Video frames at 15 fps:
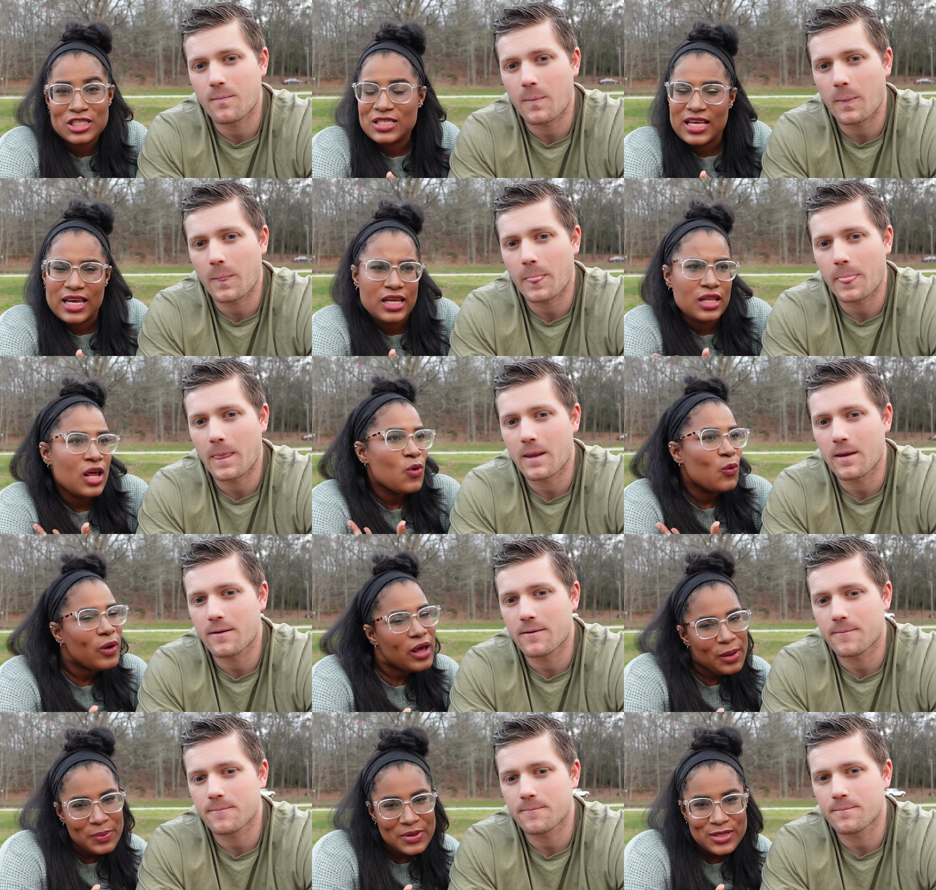Speaker 1: saying what
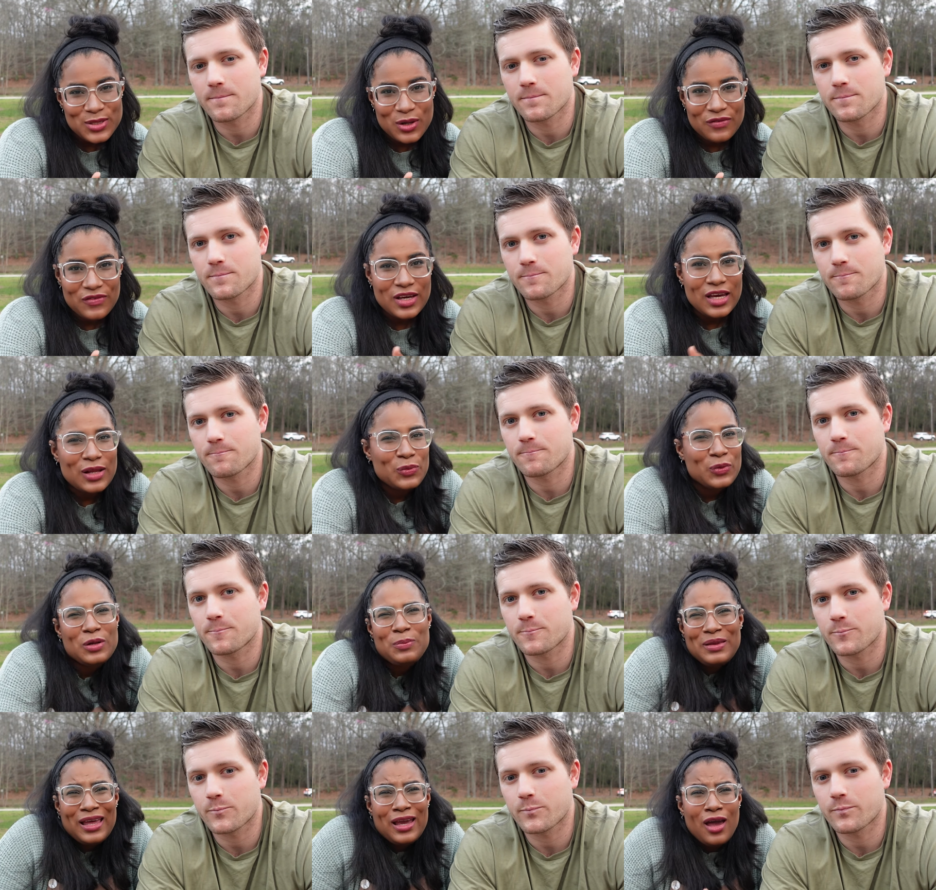happened to our video? And We'd
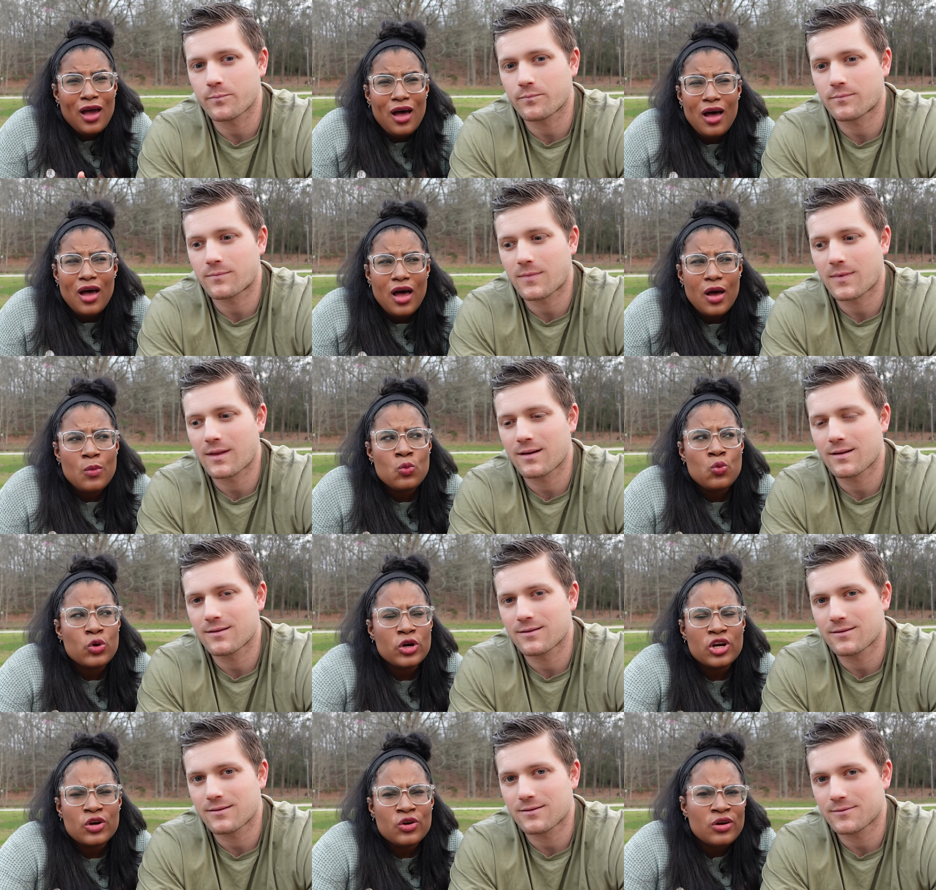be like, um,
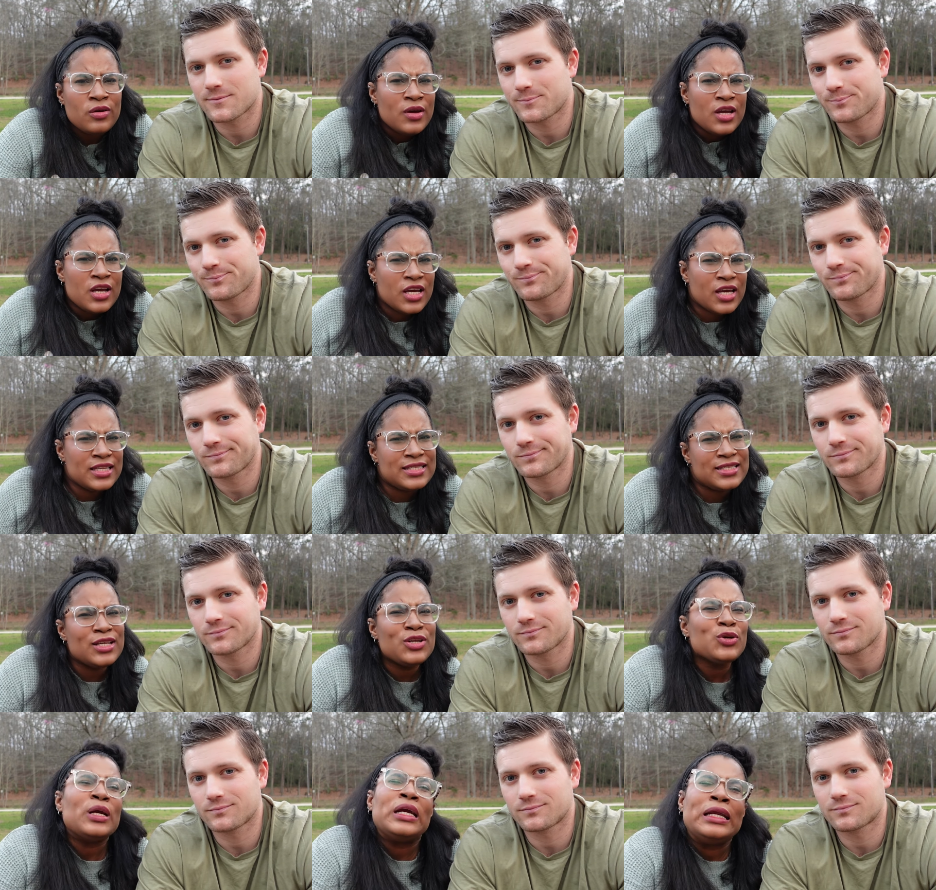we're
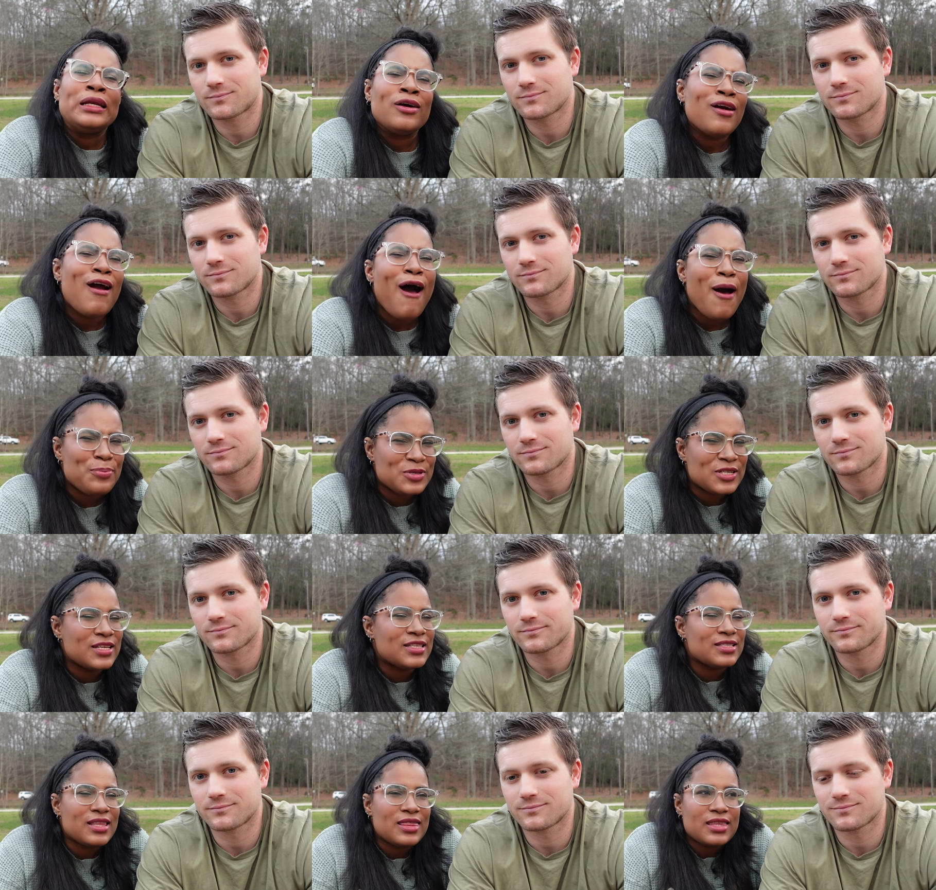considering our
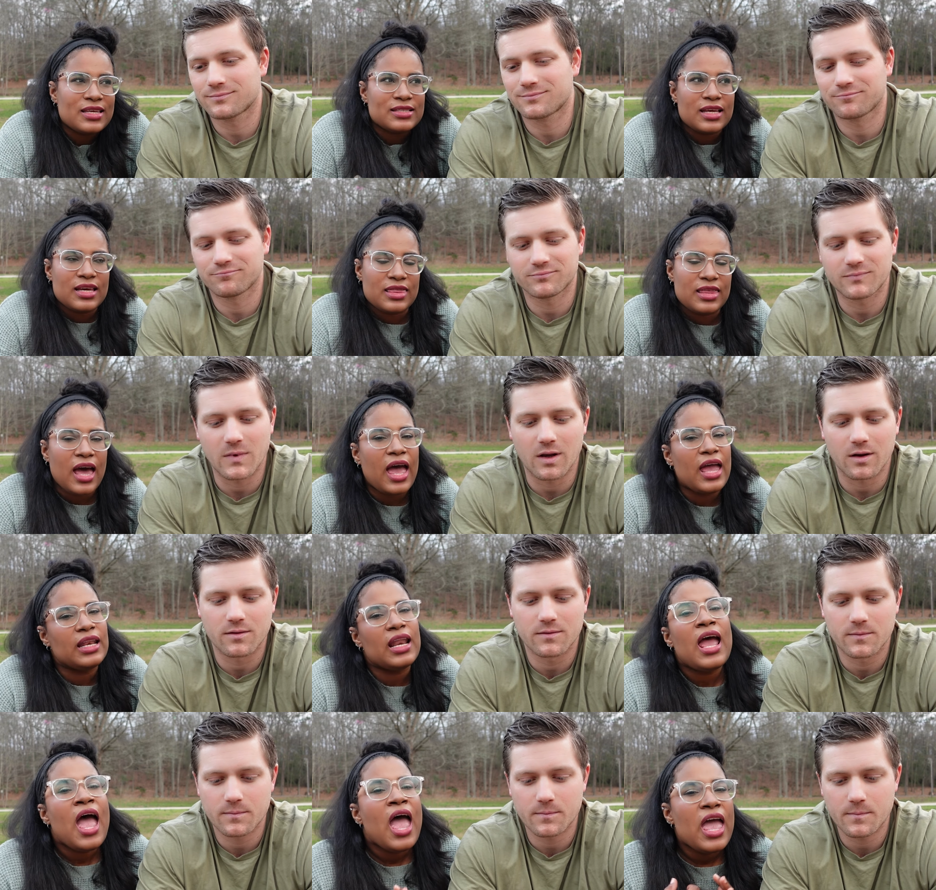options and things like that. And
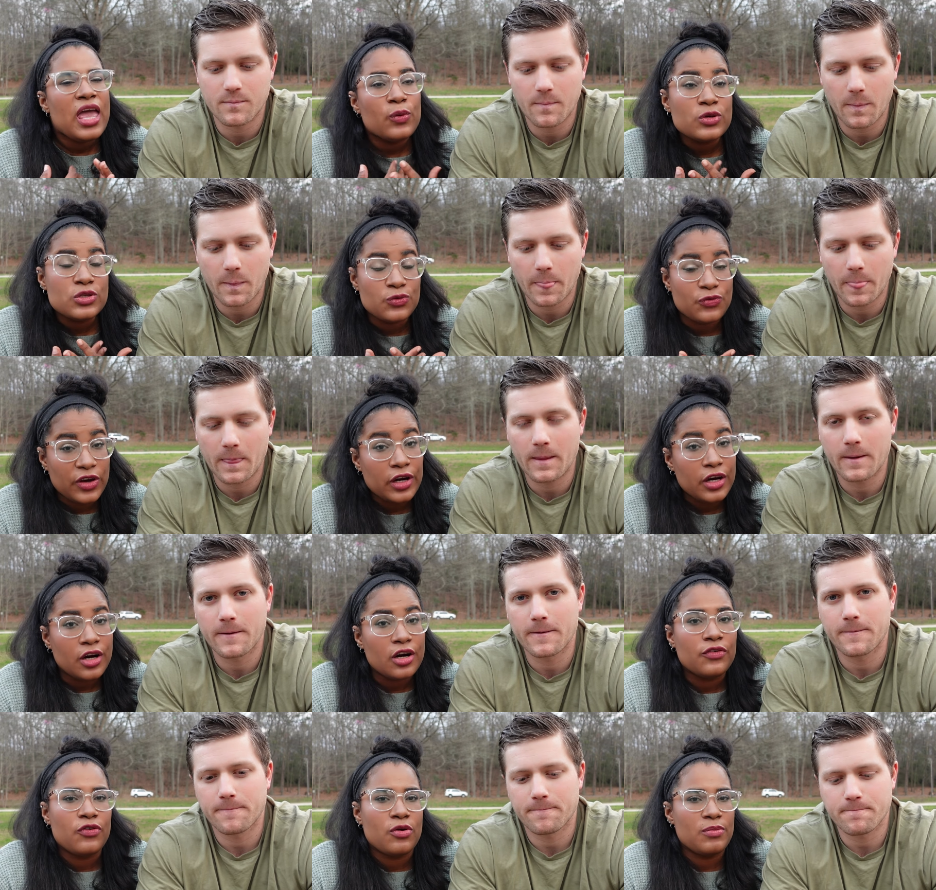it was very
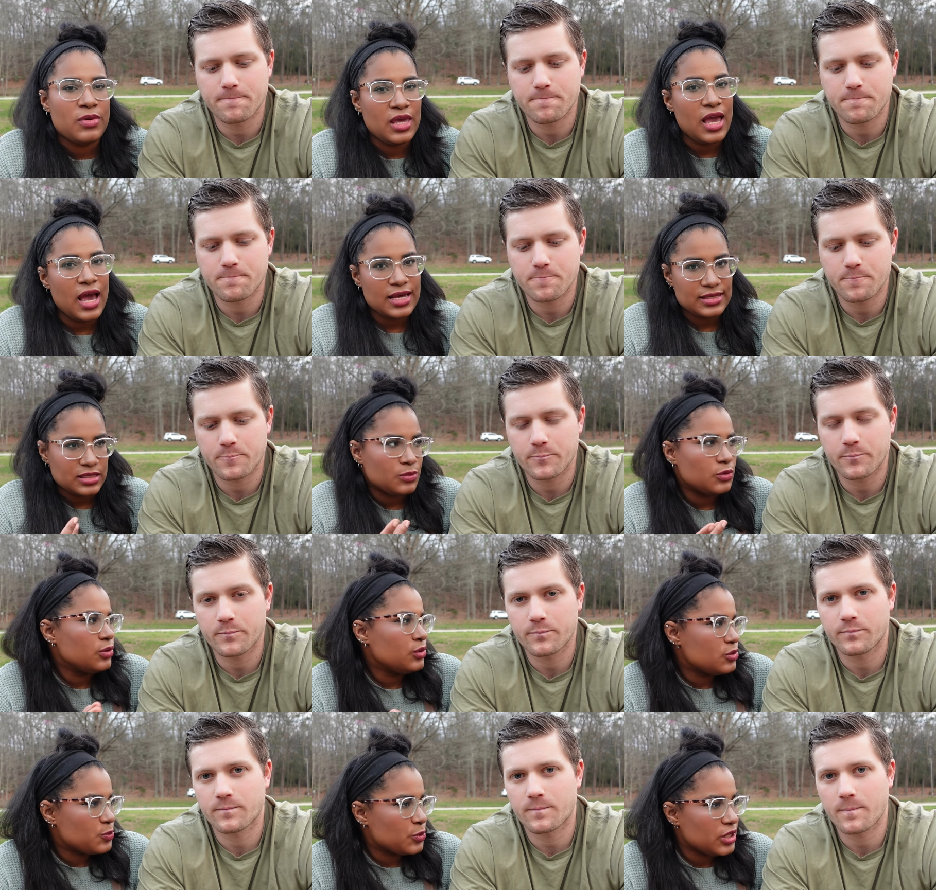hard for me as someone
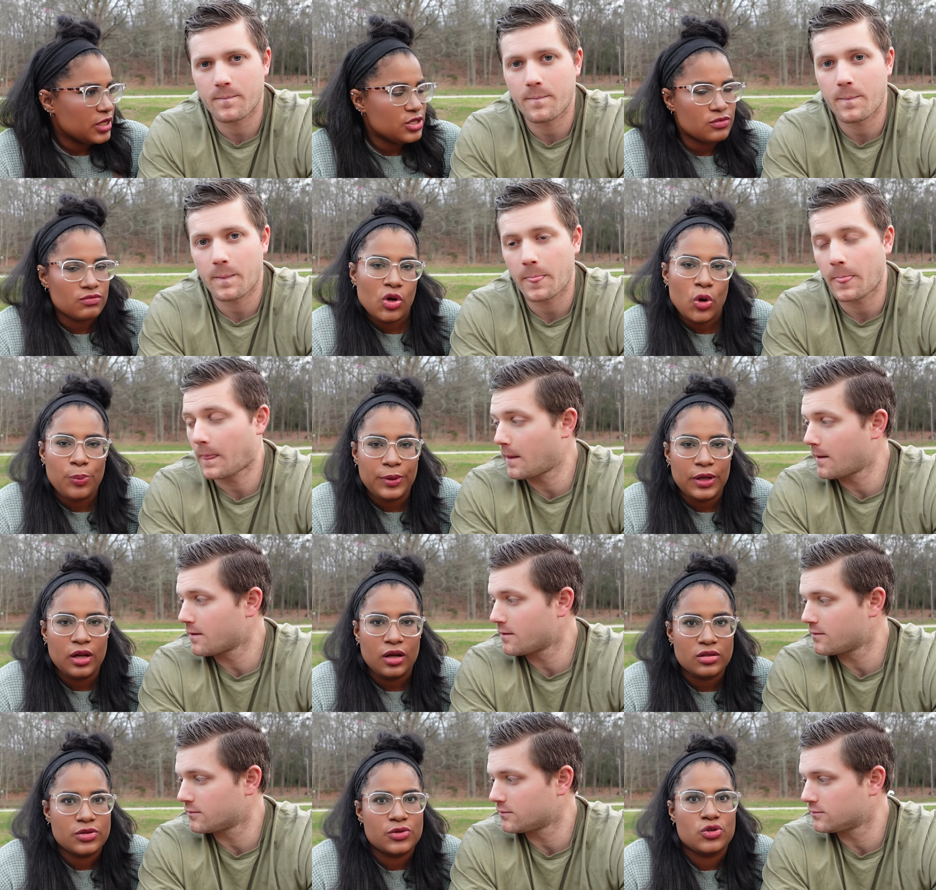who's pretty open
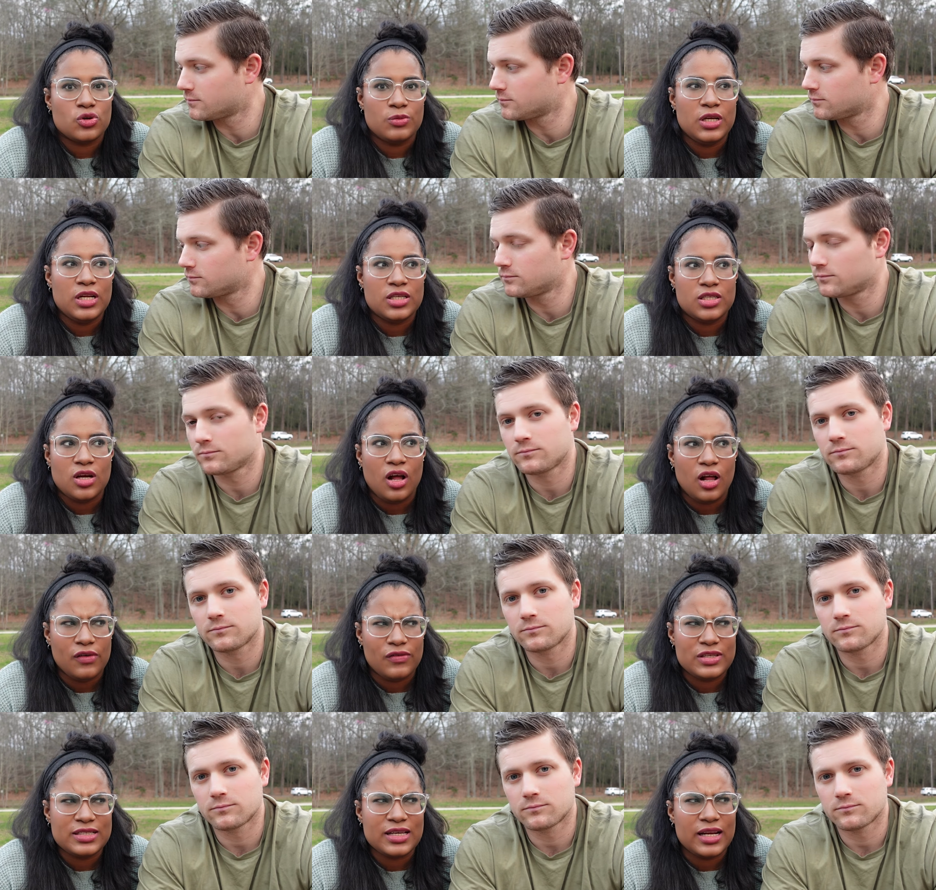on social media to all of
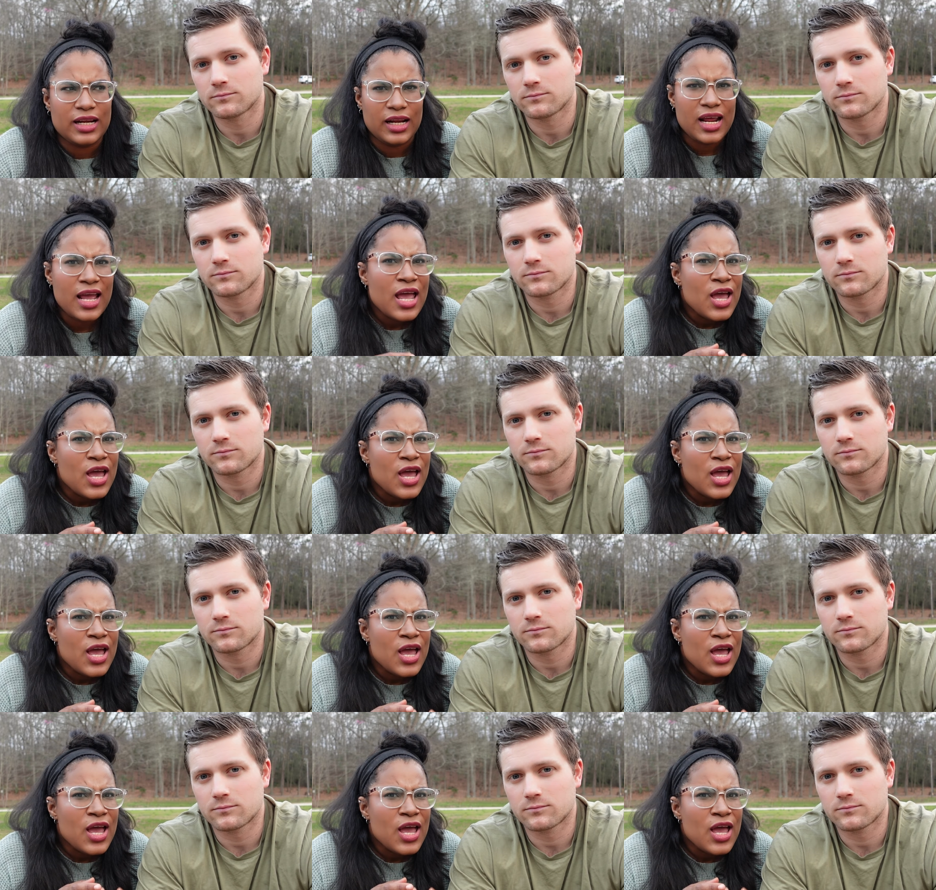a sudden